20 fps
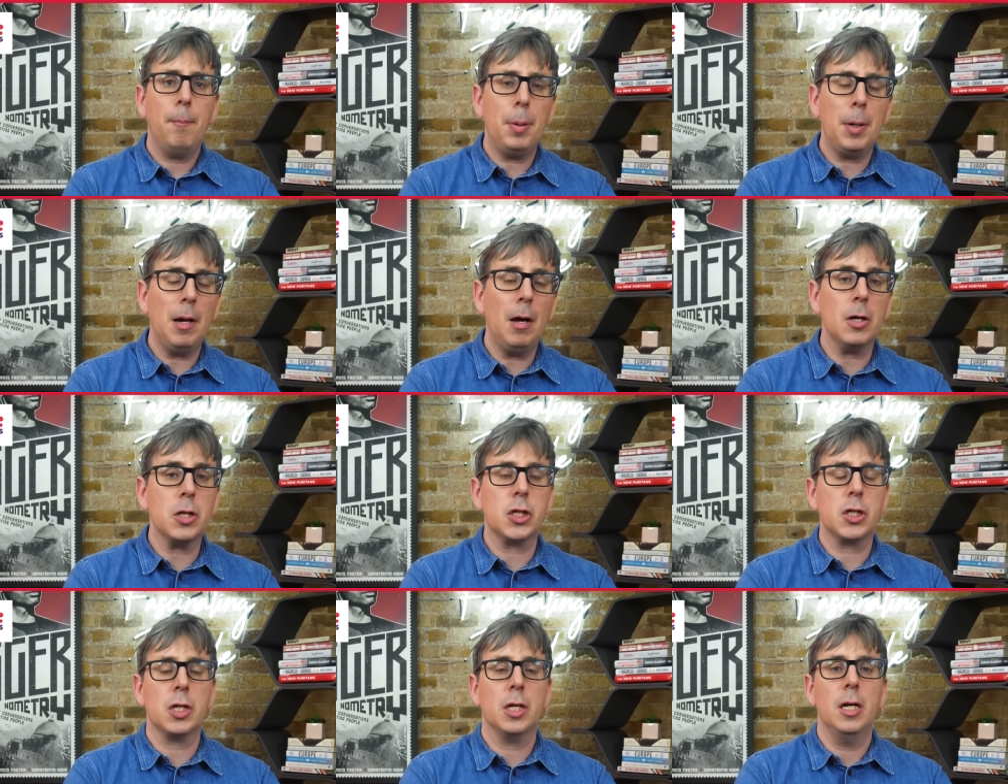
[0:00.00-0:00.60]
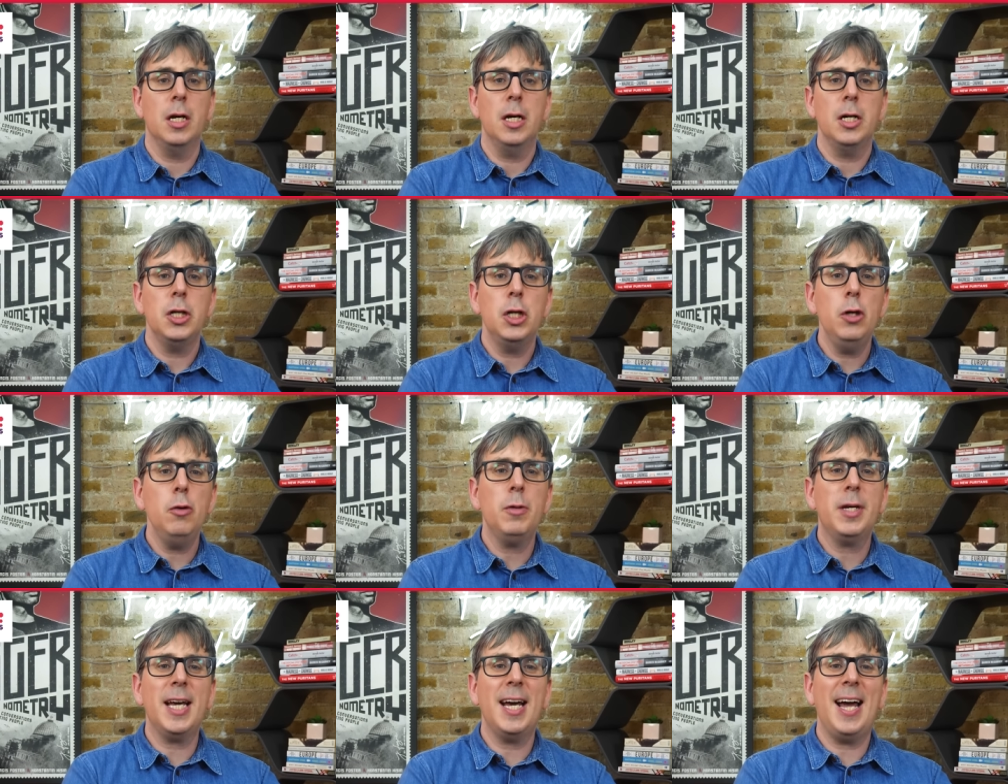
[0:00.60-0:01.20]
Plus,
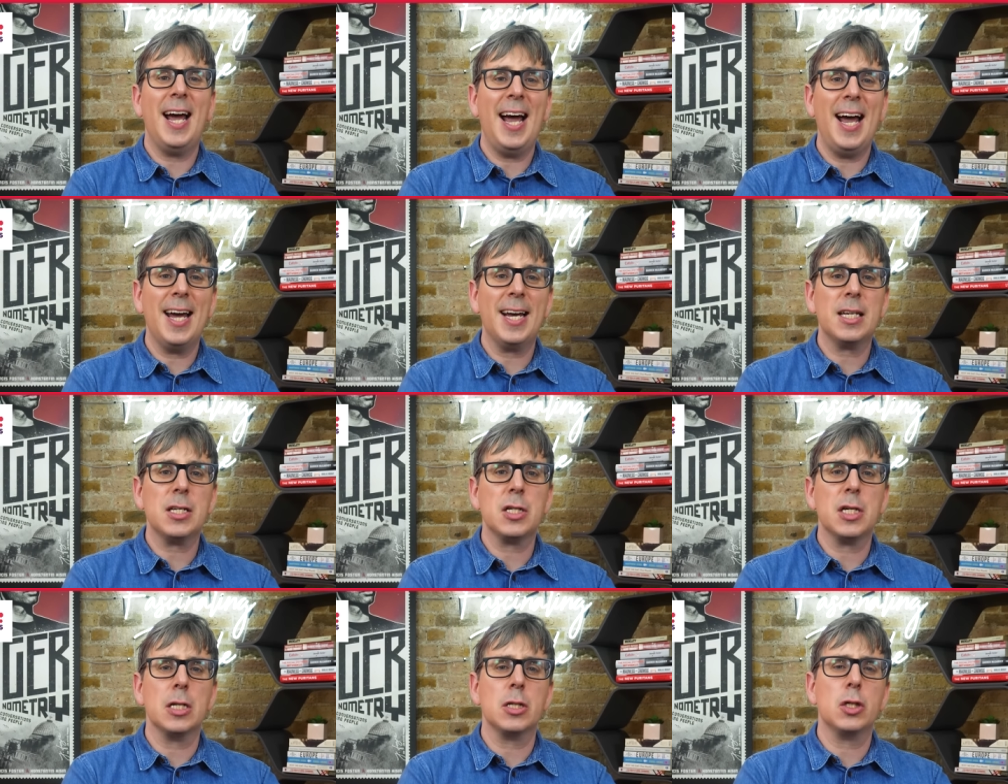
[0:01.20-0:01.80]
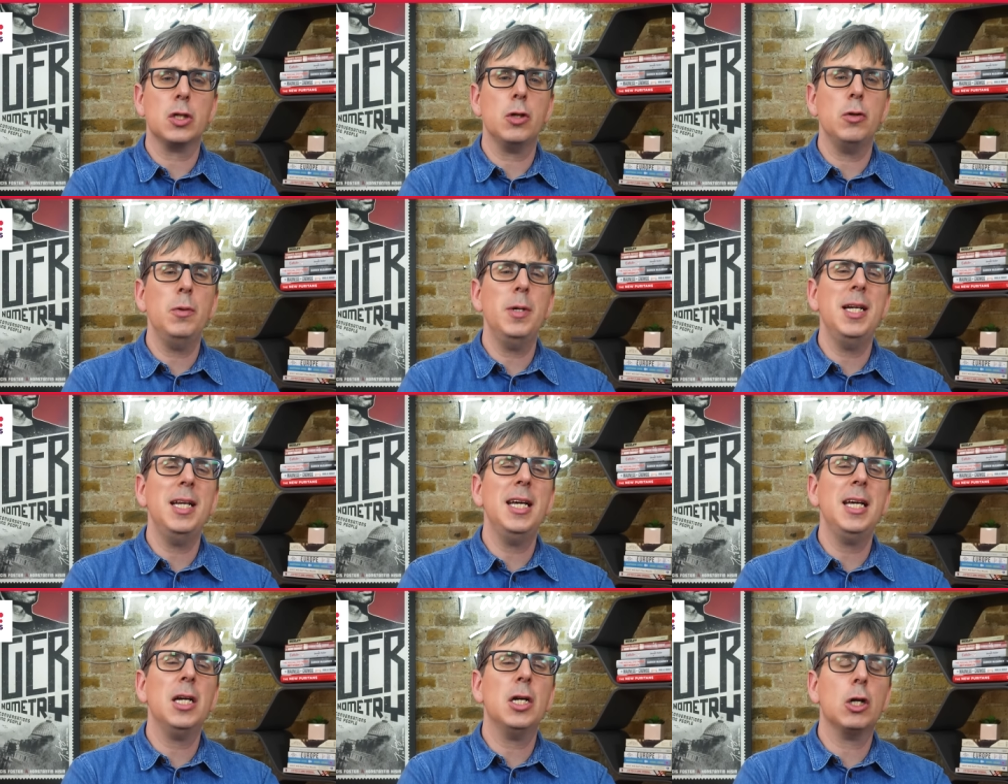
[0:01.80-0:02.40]
you get access to an
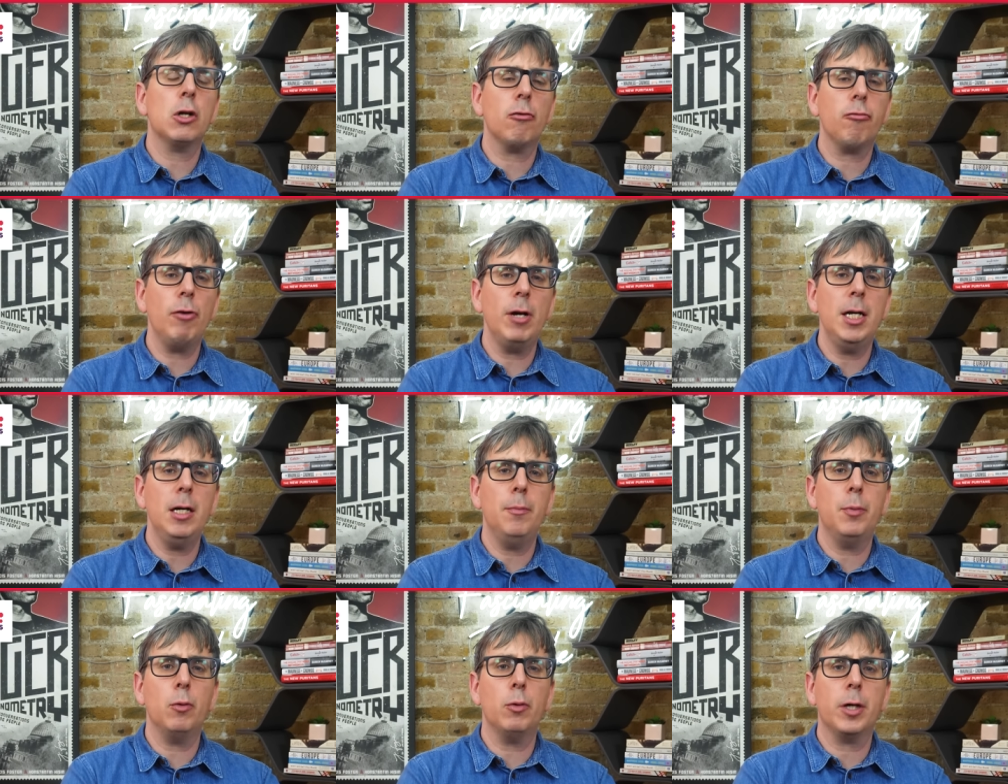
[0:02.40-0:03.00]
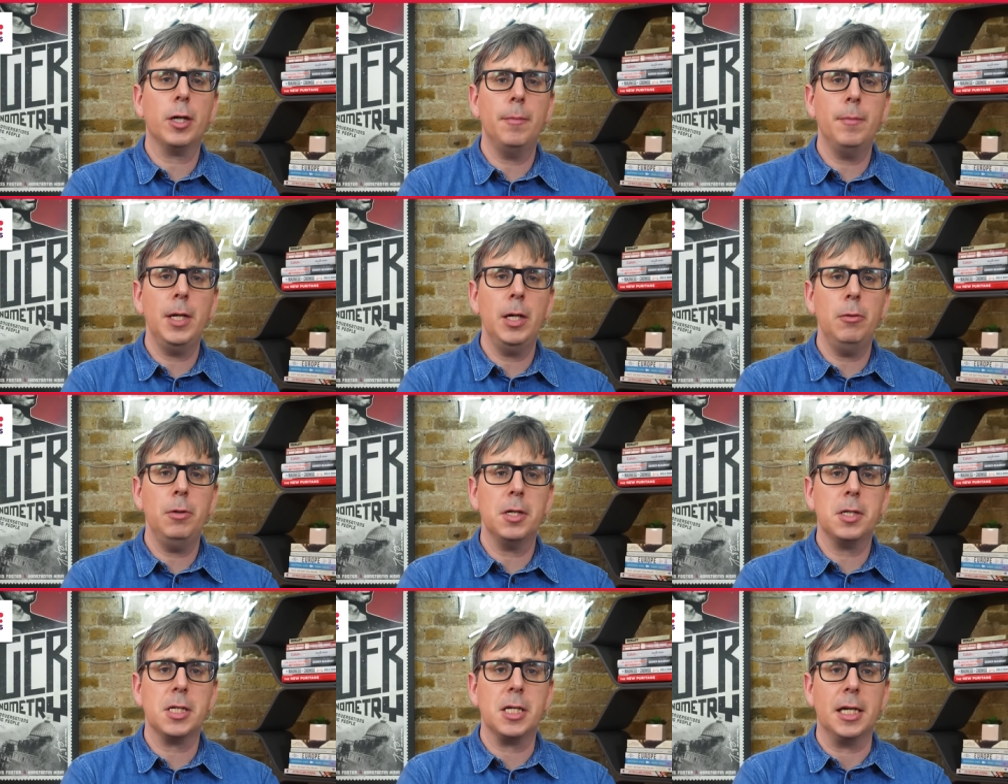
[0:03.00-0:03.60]
incredible
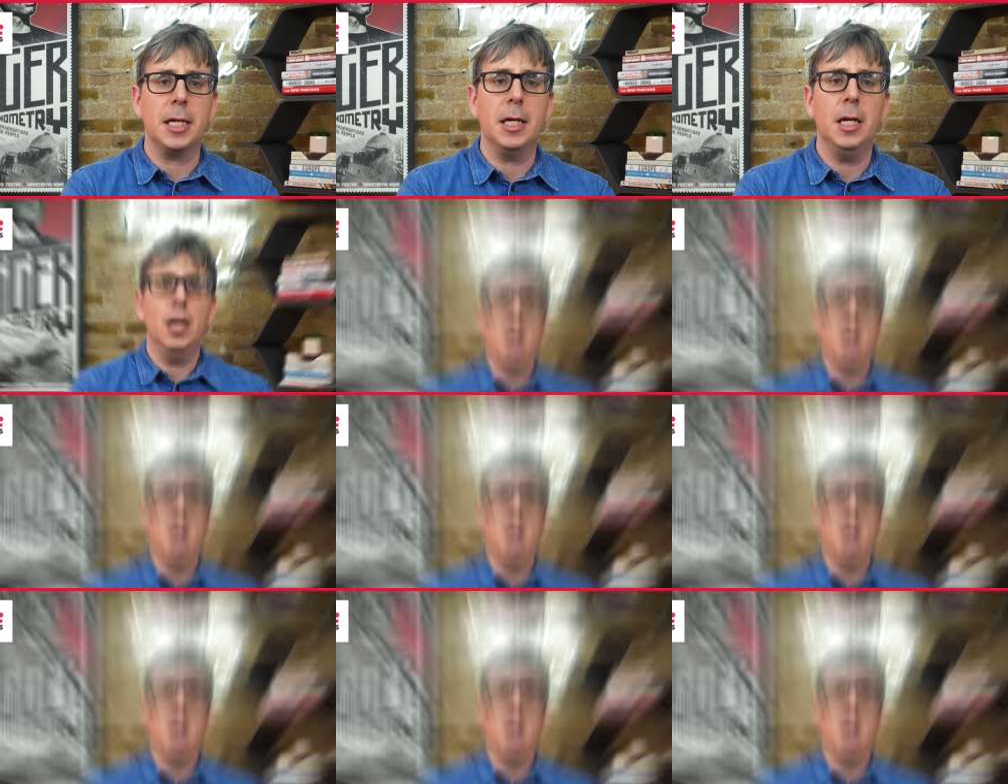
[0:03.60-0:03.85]
community